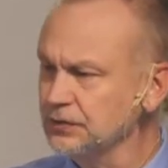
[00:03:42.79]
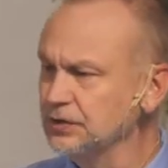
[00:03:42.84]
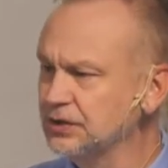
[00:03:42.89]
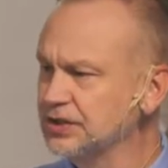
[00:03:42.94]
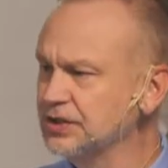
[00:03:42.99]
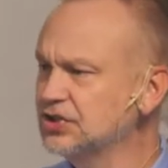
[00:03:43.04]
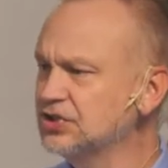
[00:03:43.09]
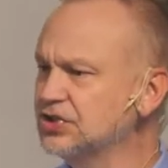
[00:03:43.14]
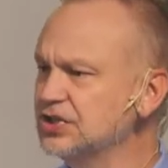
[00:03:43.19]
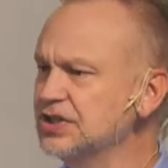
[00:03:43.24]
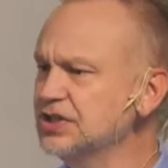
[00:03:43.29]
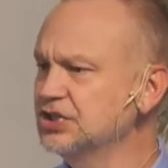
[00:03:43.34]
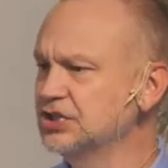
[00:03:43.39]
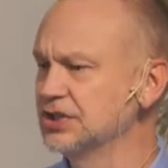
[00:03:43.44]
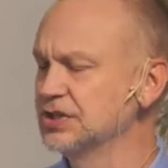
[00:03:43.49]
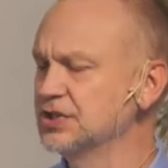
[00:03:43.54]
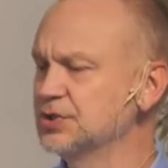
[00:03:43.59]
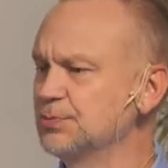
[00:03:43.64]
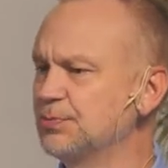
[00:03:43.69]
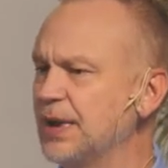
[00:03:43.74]

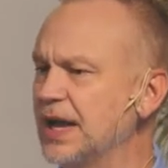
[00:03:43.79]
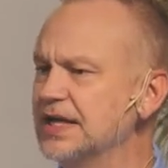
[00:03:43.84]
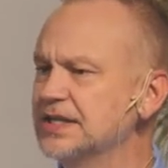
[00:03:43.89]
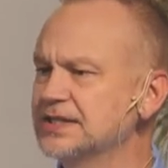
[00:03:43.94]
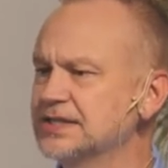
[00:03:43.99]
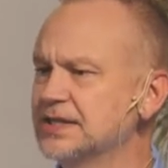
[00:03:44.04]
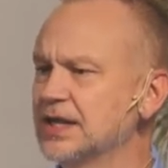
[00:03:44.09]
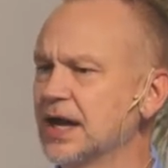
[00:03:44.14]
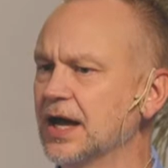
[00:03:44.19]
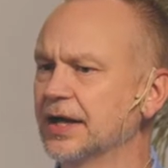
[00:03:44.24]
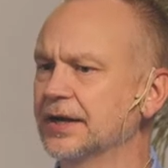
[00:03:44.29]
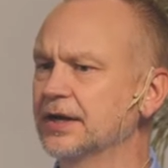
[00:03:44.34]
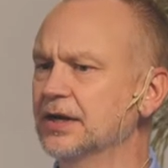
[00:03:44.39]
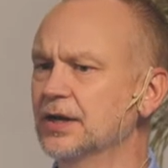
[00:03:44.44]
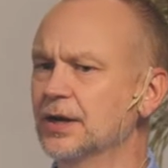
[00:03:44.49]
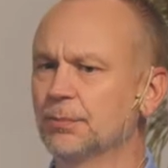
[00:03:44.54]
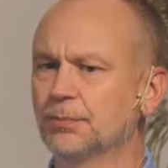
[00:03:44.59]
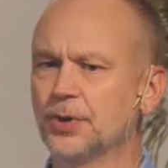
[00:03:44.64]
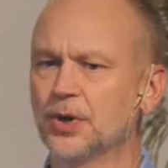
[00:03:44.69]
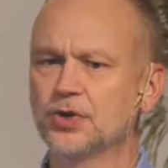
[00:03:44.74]
decisions based on
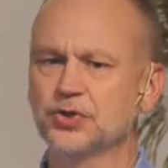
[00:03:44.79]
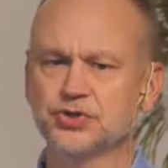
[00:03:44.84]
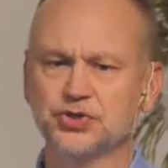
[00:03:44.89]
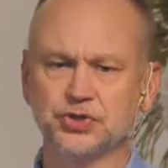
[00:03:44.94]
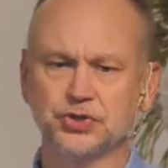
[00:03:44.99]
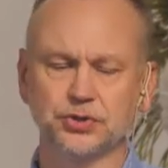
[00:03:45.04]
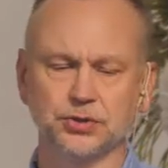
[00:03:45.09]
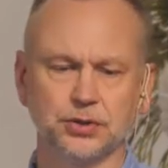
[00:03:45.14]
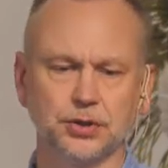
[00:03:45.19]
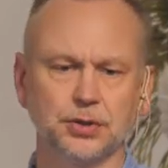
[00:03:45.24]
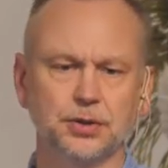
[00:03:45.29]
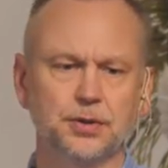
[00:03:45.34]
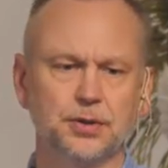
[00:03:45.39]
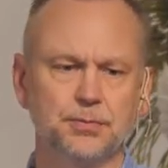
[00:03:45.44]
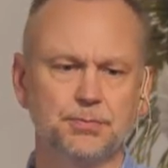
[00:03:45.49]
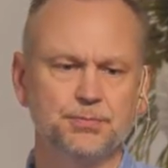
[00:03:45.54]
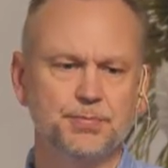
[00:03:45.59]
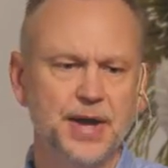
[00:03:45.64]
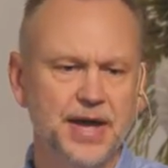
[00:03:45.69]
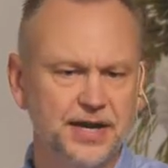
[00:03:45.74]
personal
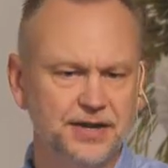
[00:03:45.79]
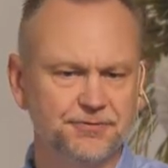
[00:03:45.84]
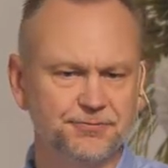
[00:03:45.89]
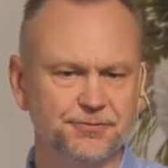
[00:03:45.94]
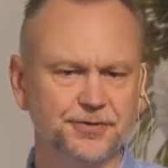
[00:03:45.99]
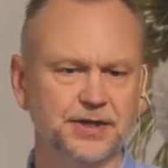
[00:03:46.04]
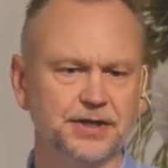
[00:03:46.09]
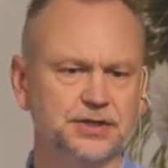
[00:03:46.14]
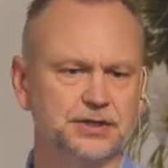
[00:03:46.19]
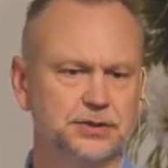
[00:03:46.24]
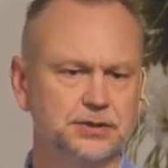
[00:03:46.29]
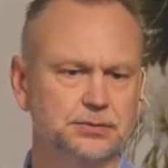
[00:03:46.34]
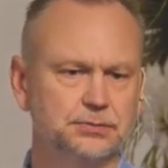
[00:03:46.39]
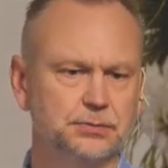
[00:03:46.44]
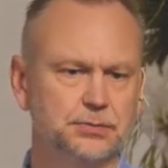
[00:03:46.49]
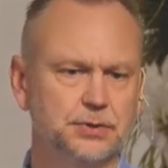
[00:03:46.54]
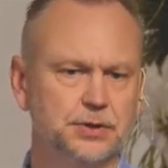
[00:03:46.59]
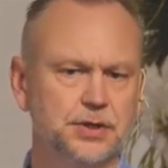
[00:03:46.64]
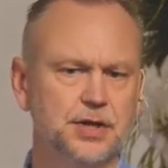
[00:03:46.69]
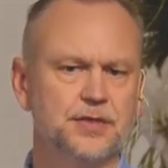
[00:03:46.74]
benefit.
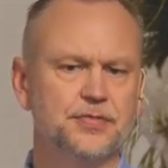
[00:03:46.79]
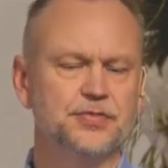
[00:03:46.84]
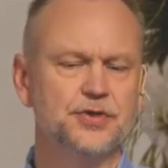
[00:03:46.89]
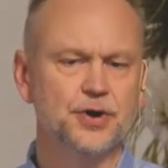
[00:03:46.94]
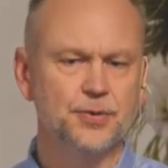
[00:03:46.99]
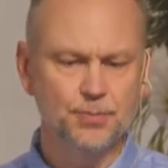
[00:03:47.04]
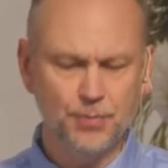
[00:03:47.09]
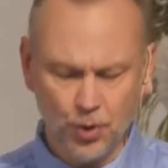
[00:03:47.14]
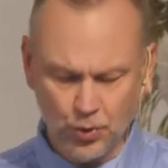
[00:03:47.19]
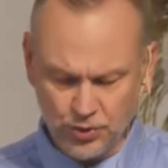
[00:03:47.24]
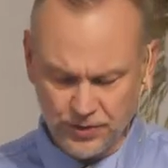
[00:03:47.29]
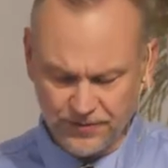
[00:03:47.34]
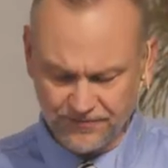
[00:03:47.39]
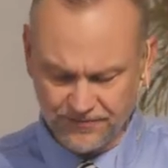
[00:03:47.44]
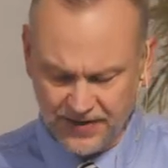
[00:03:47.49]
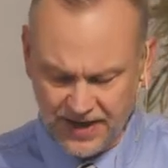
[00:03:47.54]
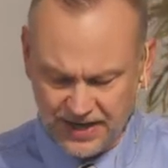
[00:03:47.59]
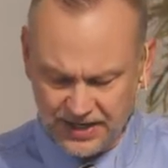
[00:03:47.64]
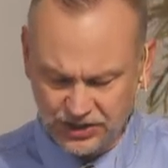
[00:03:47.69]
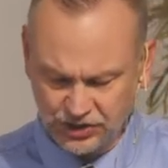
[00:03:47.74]
Their
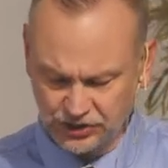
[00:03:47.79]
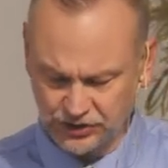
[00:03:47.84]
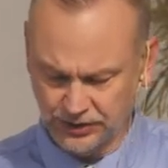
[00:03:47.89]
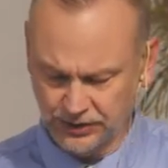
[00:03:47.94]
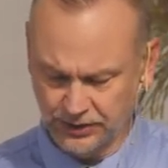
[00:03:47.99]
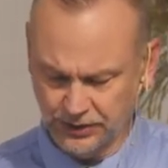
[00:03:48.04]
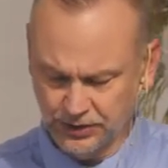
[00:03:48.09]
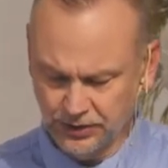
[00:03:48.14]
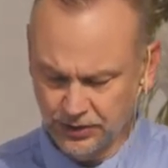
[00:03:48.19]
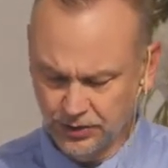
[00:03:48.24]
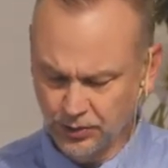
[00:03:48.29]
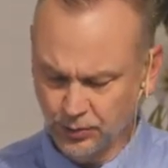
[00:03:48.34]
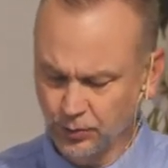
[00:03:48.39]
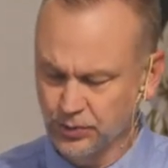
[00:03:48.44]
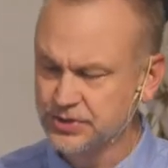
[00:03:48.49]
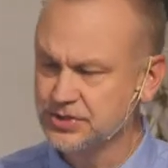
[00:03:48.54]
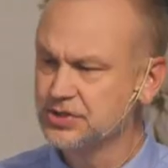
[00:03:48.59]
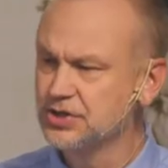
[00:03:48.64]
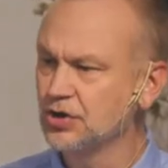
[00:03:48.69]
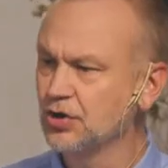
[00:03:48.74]
motivation
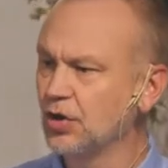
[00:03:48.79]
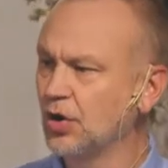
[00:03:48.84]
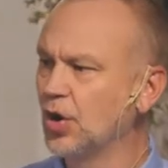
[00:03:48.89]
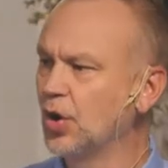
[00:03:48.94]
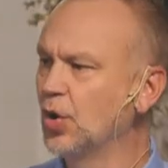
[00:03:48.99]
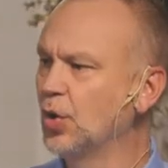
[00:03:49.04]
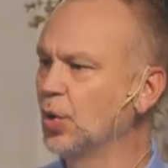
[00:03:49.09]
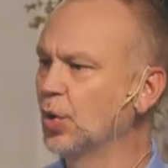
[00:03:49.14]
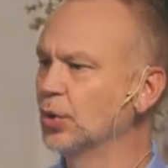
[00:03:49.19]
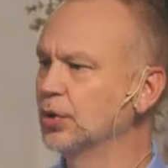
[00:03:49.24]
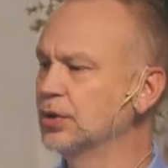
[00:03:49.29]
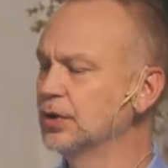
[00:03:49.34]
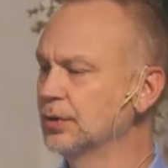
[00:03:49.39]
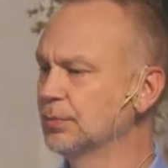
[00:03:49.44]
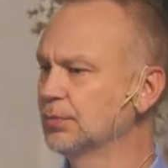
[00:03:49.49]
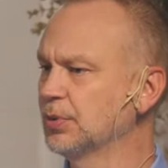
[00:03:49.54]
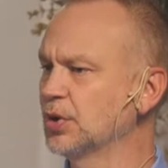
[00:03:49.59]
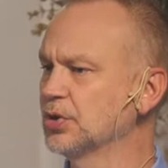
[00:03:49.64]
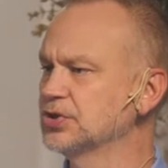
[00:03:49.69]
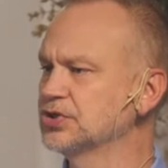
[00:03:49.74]
was their own
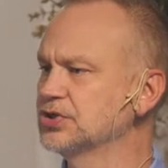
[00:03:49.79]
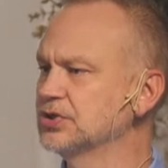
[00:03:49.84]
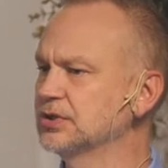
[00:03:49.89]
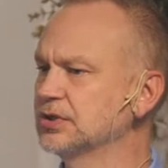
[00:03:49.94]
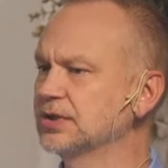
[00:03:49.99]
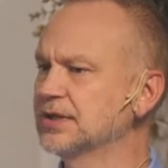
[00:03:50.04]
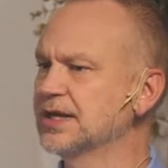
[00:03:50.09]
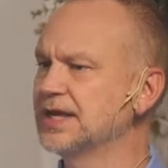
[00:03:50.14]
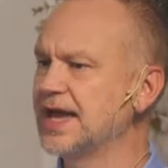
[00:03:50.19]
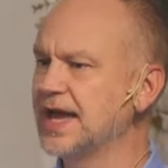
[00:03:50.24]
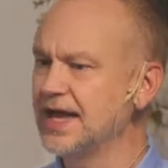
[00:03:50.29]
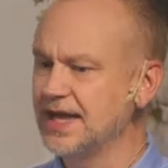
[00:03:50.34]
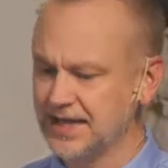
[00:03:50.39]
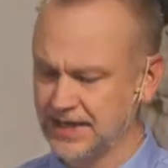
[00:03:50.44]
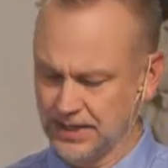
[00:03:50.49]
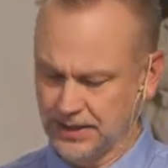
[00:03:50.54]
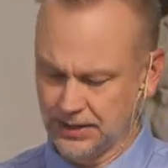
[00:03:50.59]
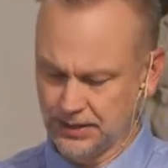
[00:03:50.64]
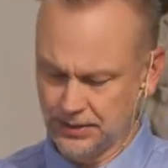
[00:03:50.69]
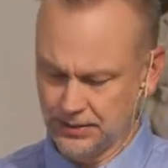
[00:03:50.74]
personal
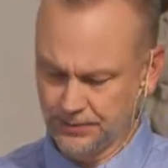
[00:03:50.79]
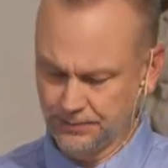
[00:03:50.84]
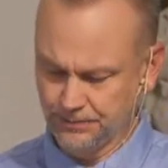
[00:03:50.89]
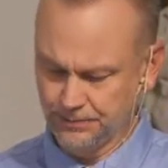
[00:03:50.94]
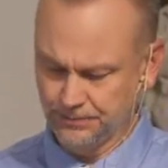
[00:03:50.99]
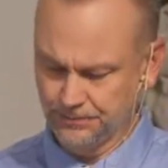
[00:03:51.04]
gain.